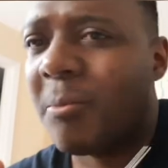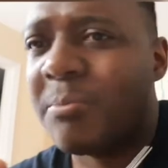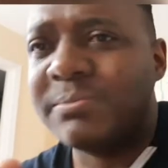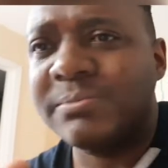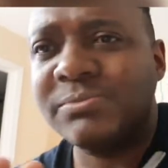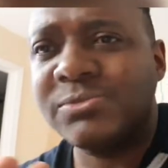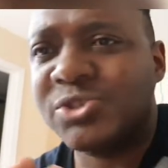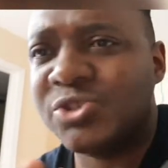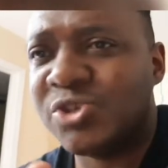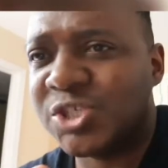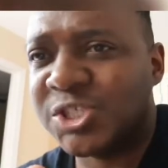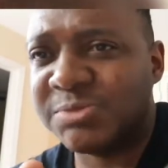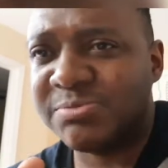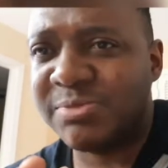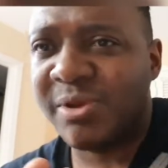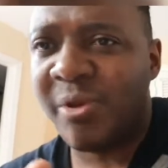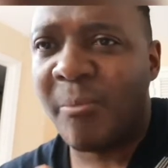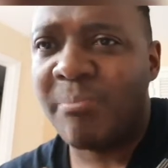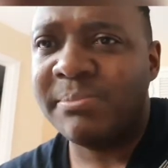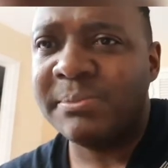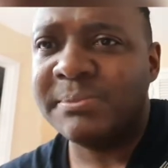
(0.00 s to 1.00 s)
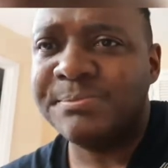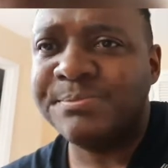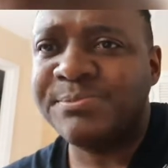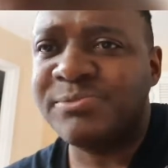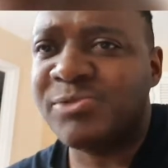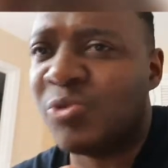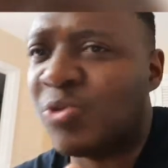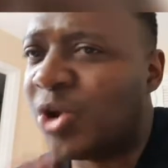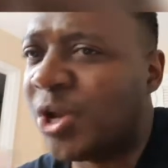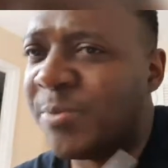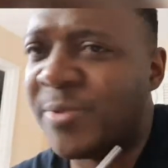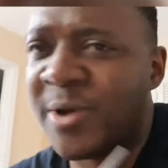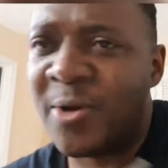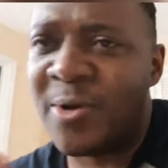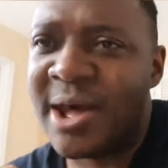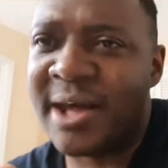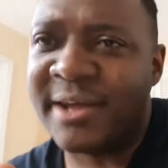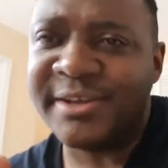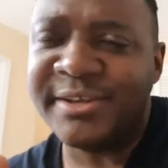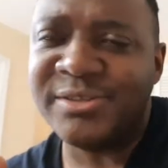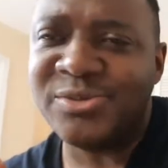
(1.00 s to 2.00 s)
Trust me, go up
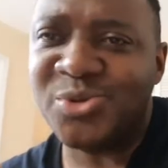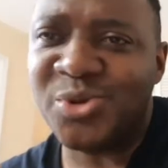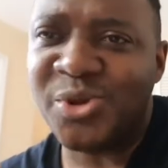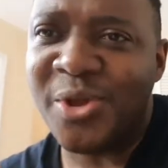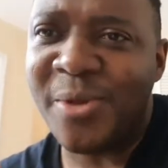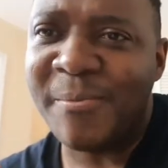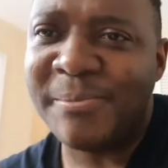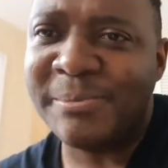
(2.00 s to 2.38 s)
walking to them.